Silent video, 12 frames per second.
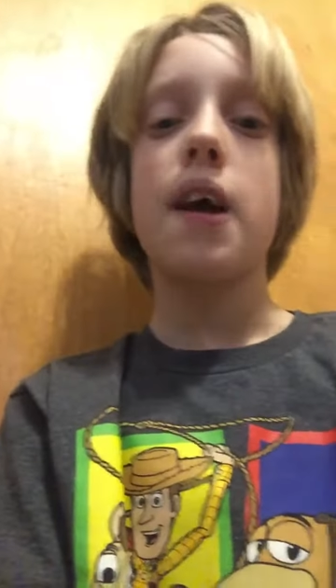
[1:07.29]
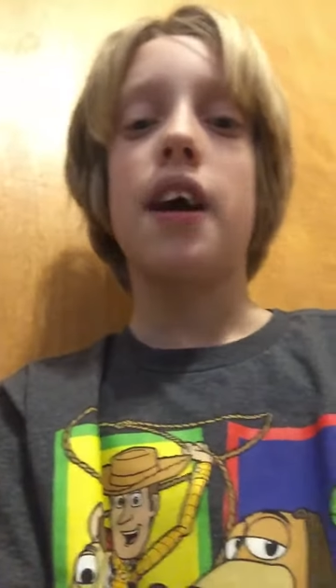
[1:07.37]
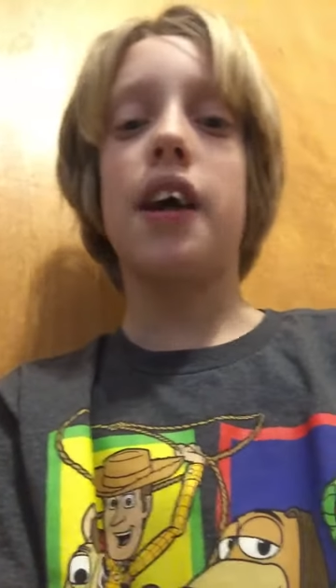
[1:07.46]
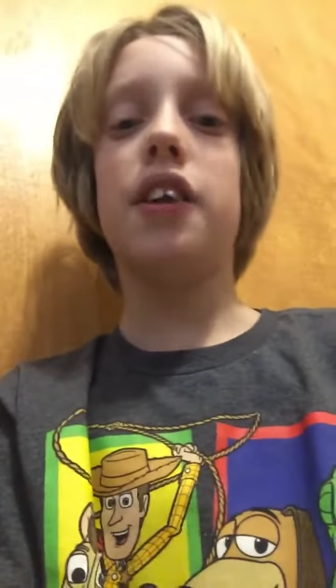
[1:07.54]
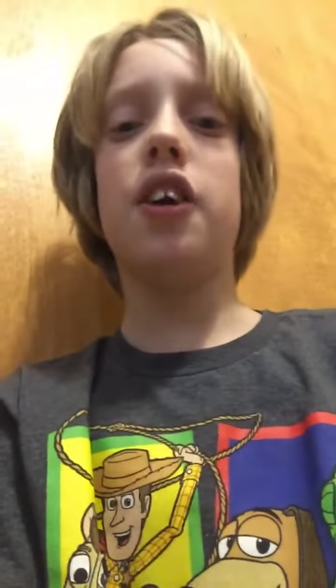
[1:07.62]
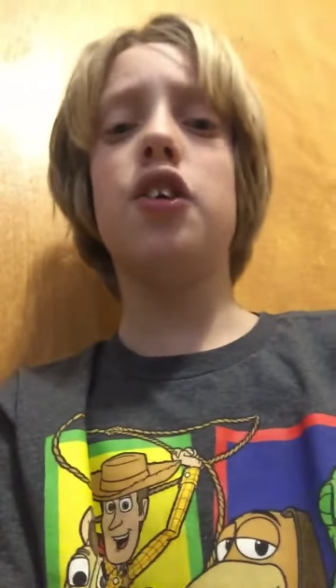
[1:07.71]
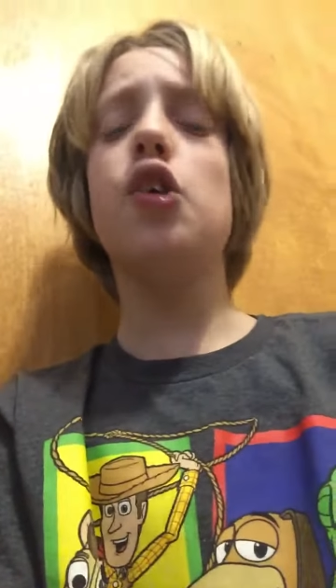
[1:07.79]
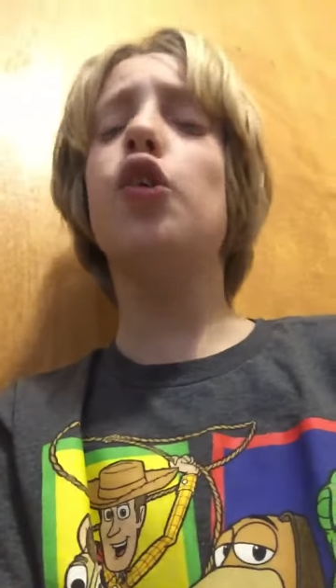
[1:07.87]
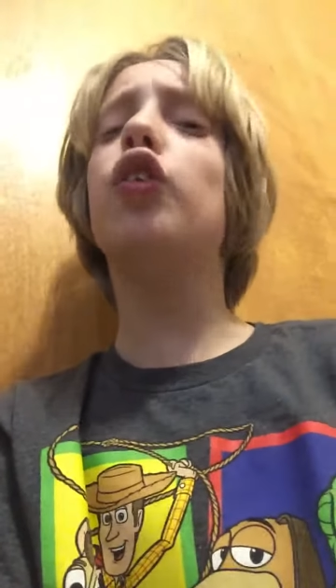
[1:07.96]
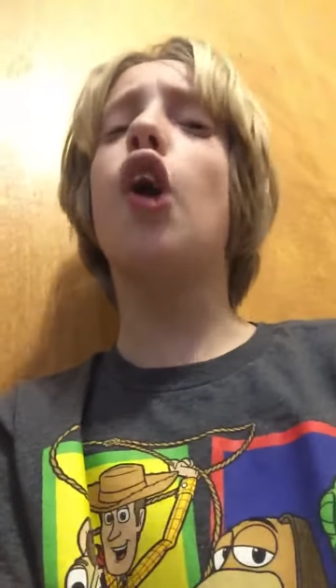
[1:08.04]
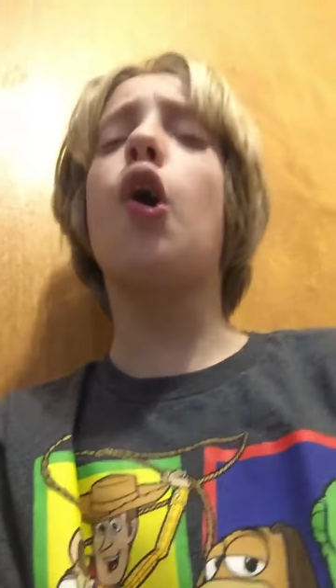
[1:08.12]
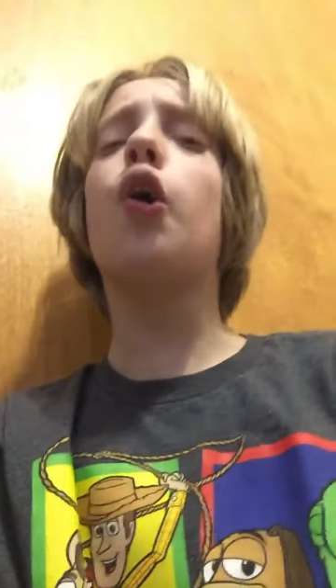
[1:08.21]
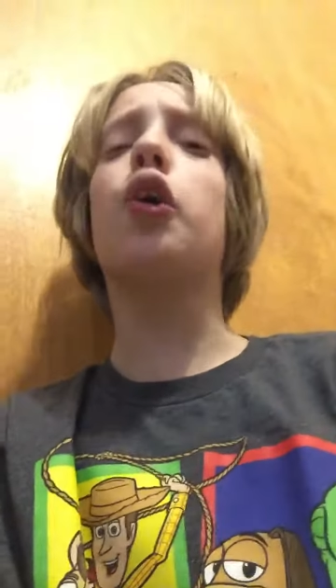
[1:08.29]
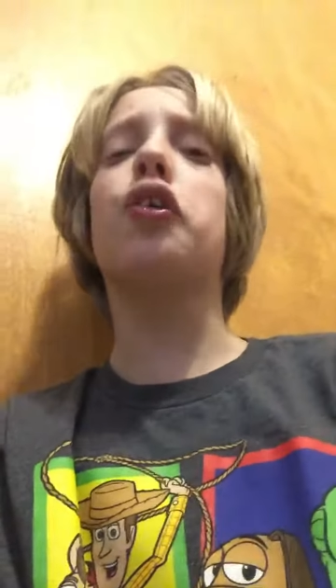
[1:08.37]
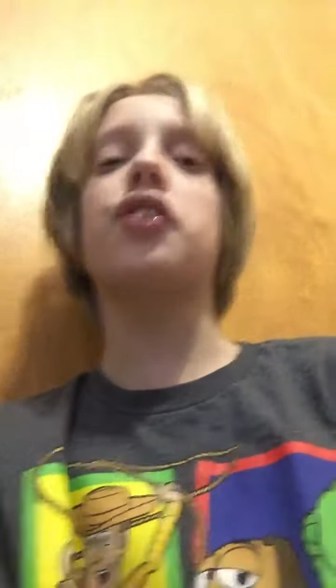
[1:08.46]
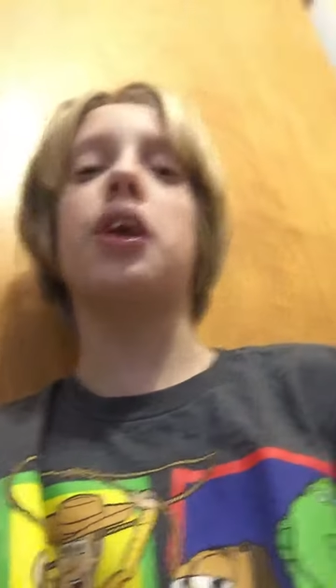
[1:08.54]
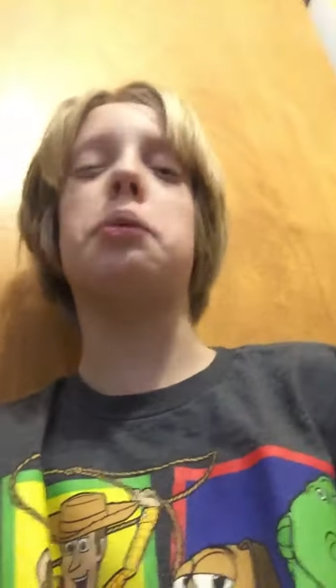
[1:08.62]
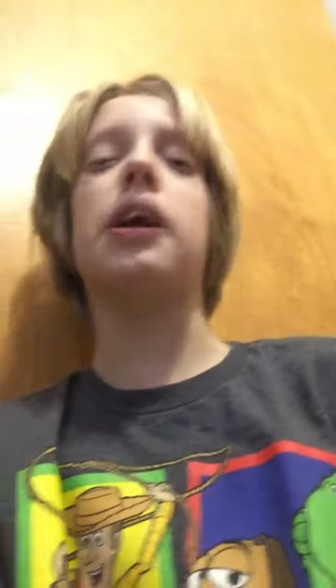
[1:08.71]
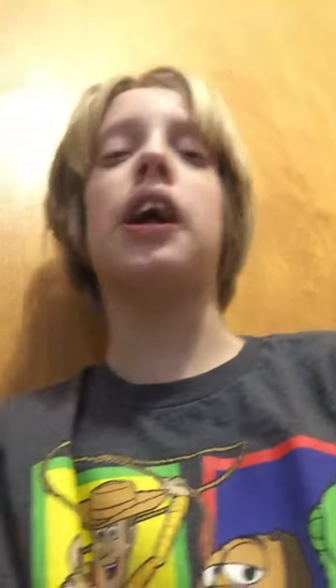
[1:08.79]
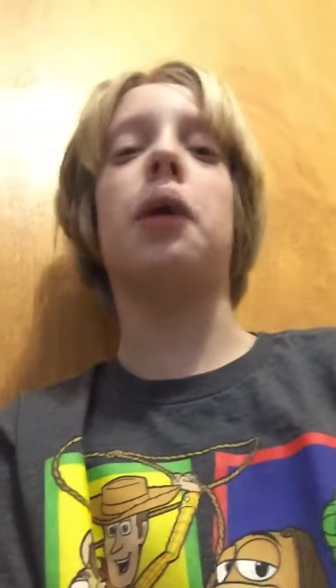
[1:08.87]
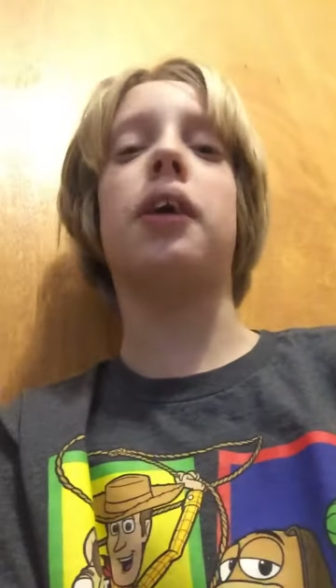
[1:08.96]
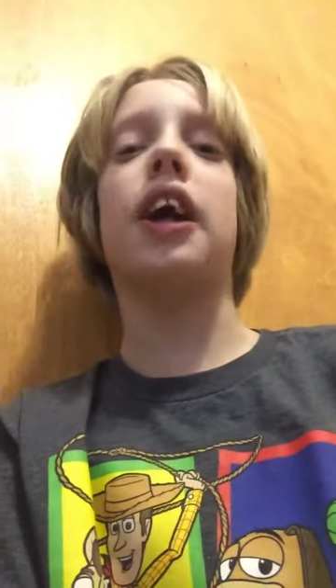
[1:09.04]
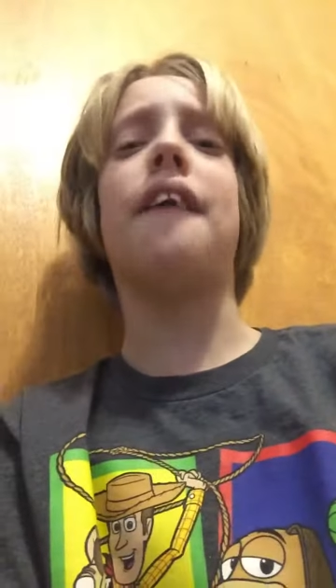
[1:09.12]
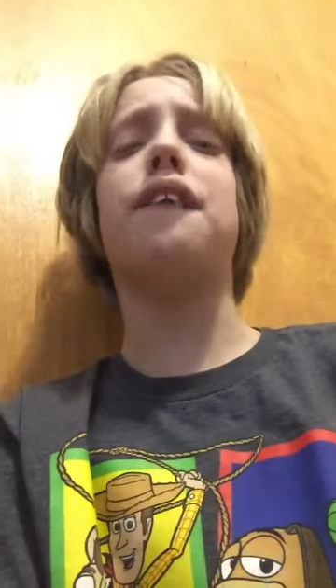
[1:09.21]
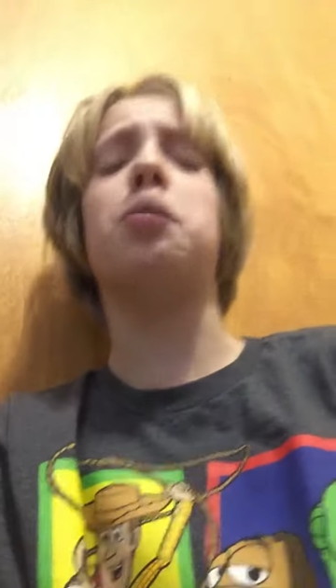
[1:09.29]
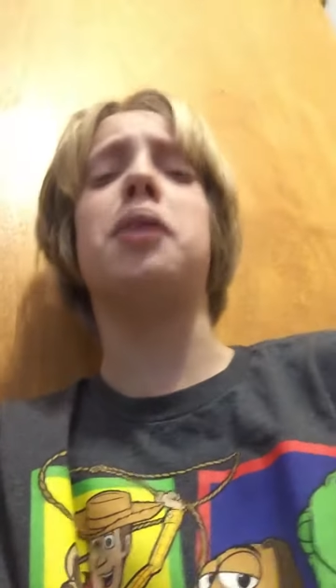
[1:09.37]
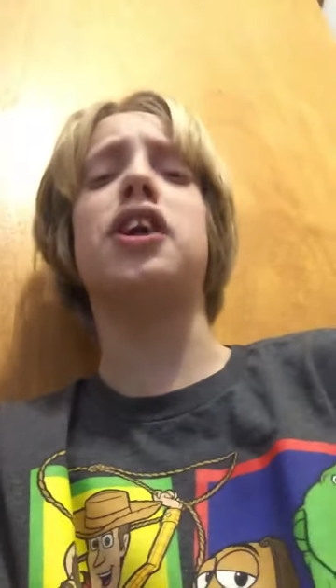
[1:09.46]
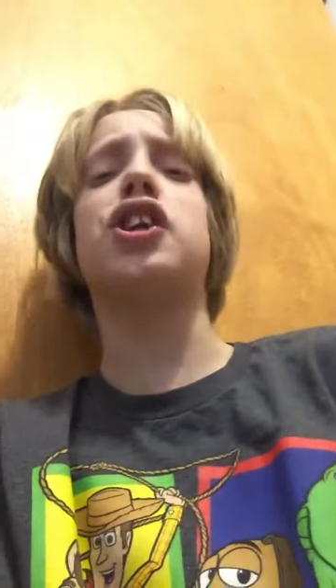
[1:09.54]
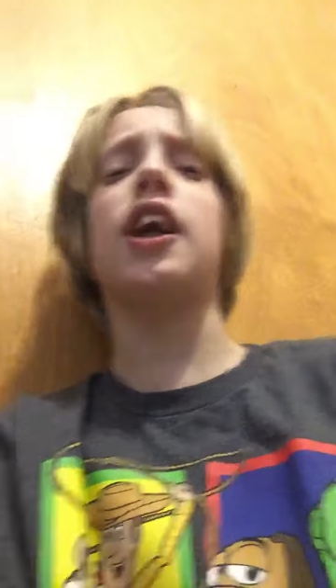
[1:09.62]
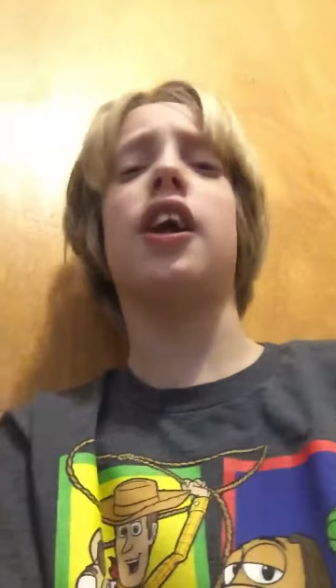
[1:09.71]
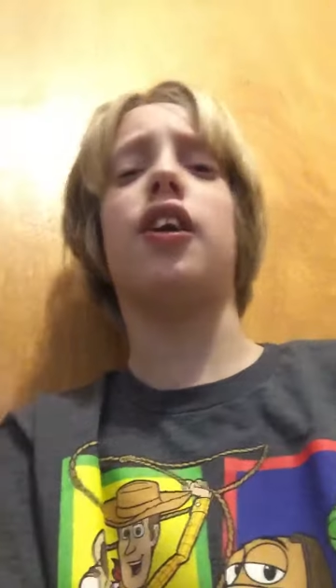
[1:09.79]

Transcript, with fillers: And the new logo is going to be coming out for my channel.